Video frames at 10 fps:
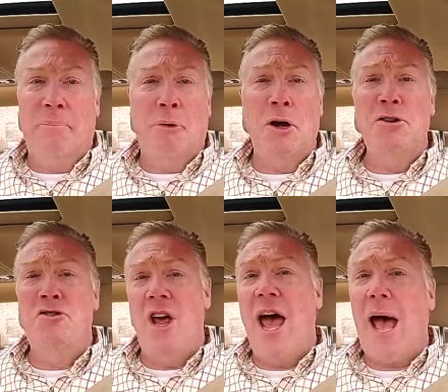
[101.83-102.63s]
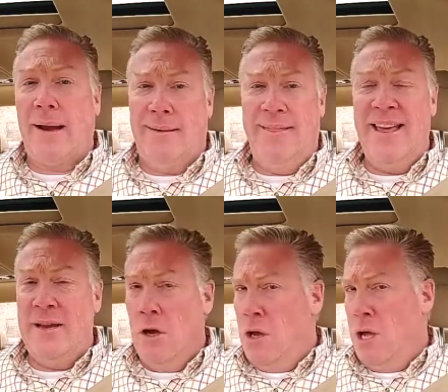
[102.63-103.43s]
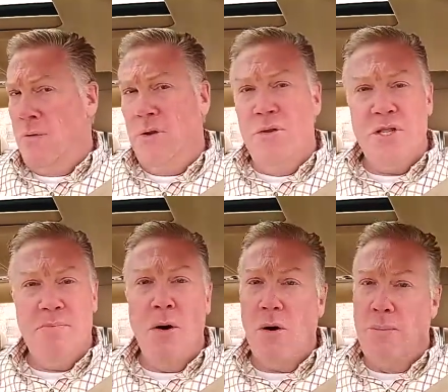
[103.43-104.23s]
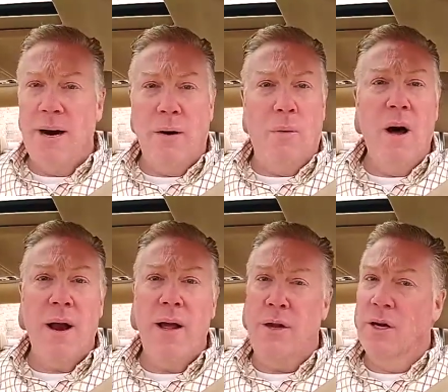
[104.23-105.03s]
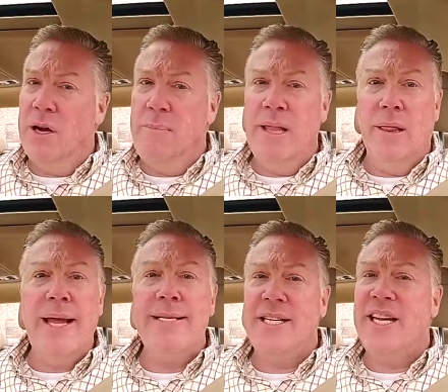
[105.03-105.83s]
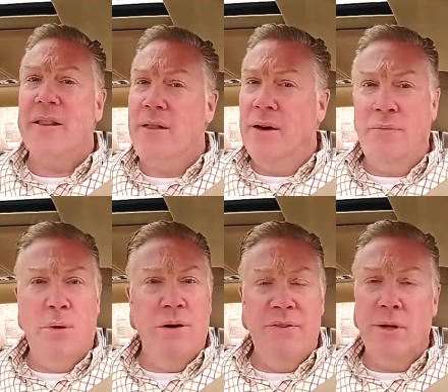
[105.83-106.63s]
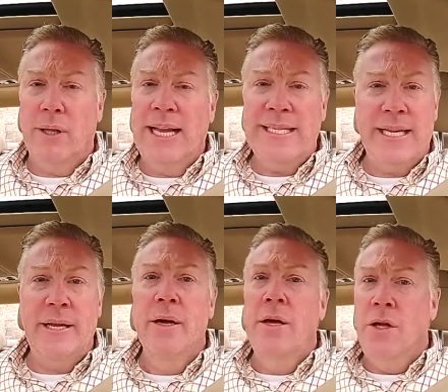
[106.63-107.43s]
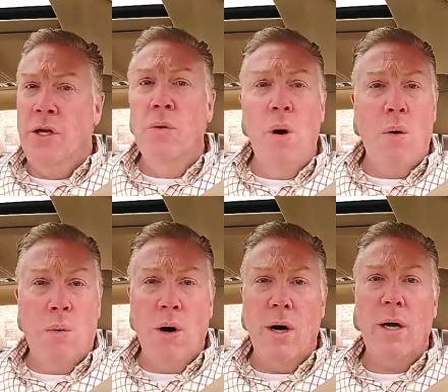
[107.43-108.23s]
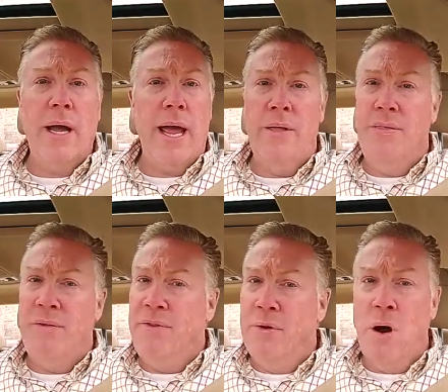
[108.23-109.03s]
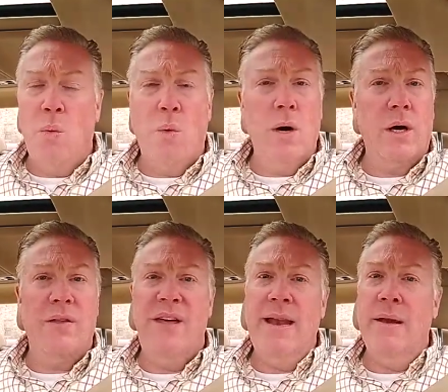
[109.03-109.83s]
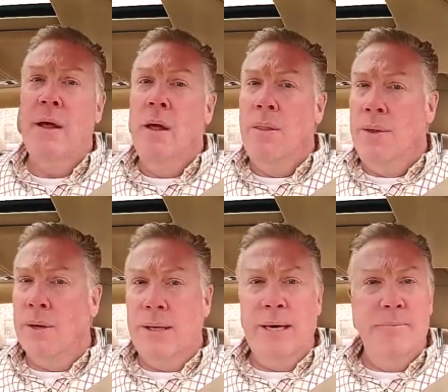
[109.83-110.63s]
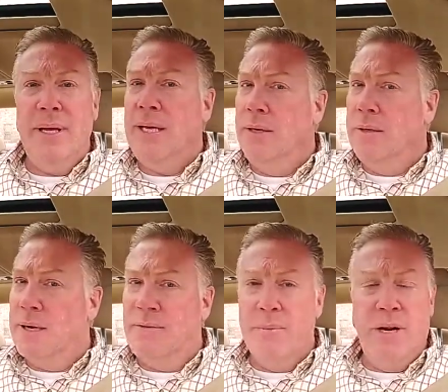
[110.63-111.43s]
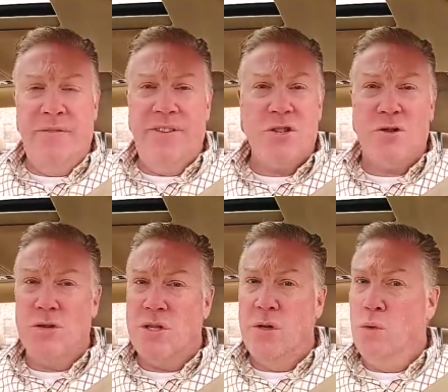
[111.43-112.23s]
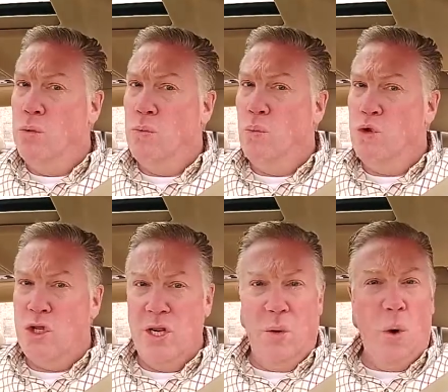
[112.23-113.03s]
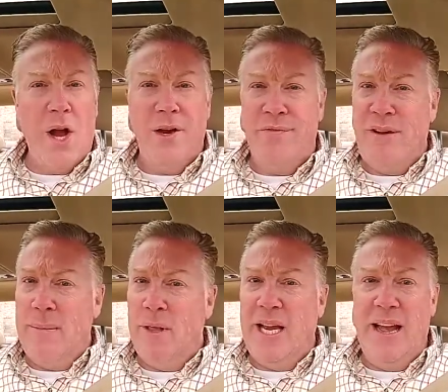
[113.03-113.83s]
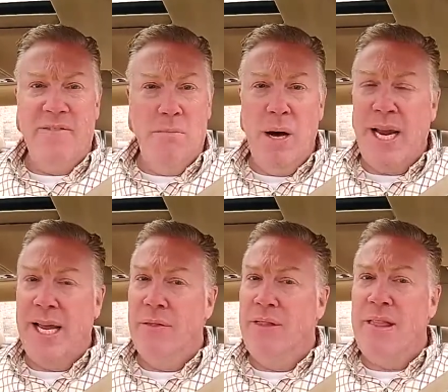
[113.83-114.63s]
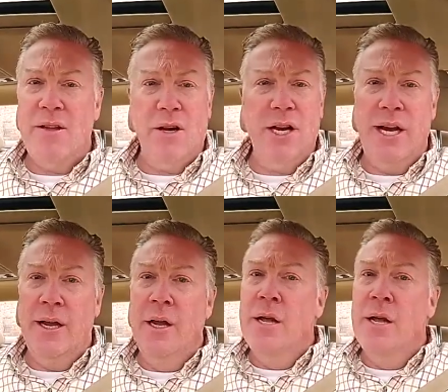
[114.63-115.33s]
project that if you smoke marijuana, you're going to be lazy, and therefore, if you're lazy, you won't work. And if you don't work, then there are going to be government officials who still want your family to have money, and then they're going to